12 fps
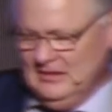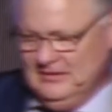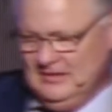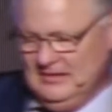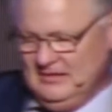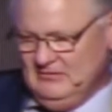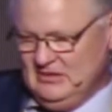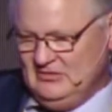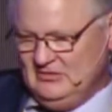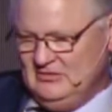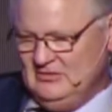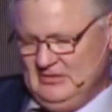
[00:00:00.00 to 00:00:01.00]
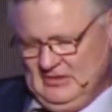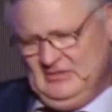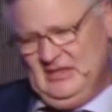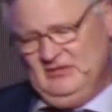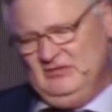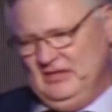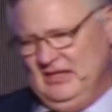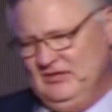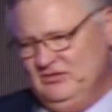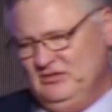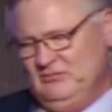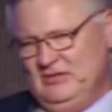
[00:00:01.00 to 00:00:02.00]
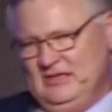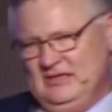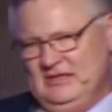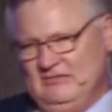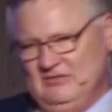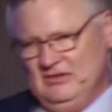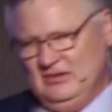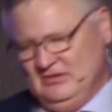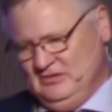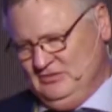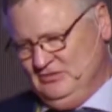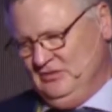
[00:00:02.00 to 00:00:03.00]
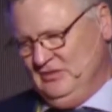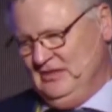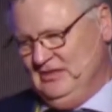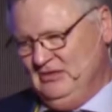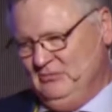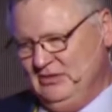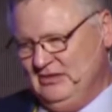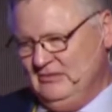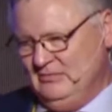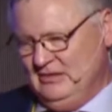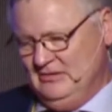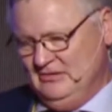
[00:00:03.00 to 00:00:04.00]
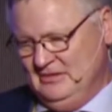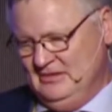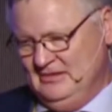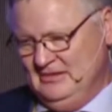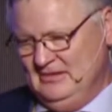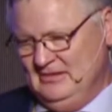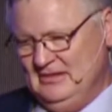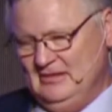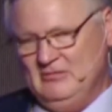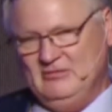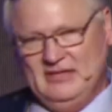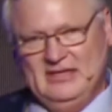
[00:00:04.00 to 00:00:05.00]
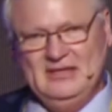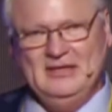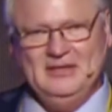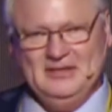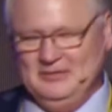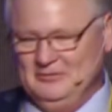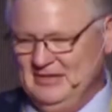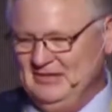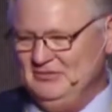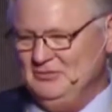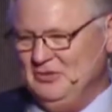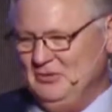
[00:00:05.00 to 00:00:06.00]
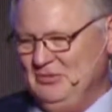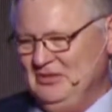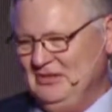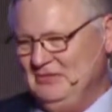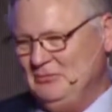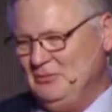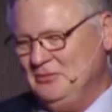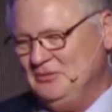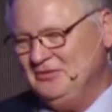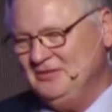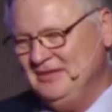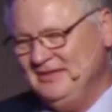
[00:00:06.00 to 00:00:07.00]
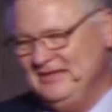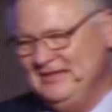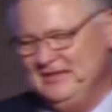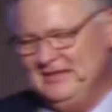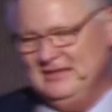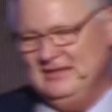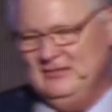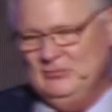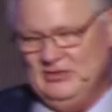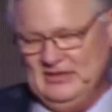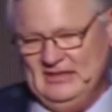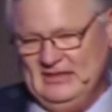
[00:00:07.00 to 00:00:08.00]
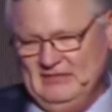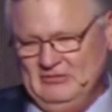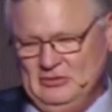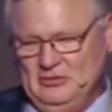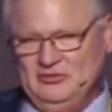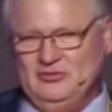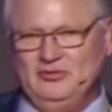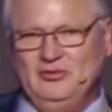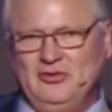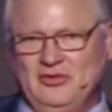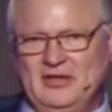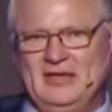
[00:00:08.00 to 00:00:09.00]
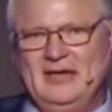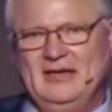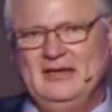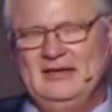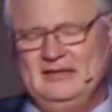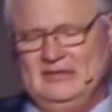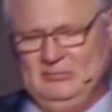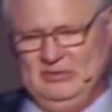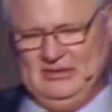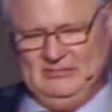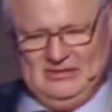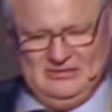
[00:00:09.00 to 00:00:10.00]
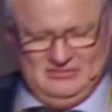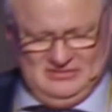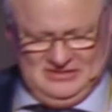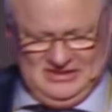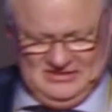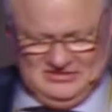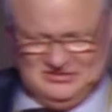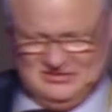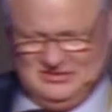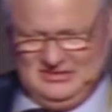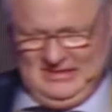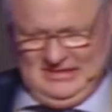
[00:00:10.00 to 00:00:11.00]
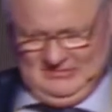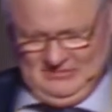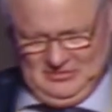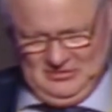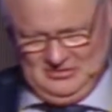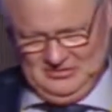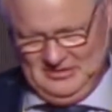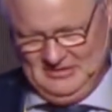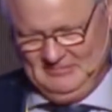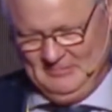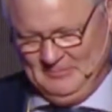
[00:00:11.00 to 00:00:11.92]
And then I will, and that's actually why I will talk a little bit about our very innovative company, of course. But then I will also talk a little bit about Danish agriculture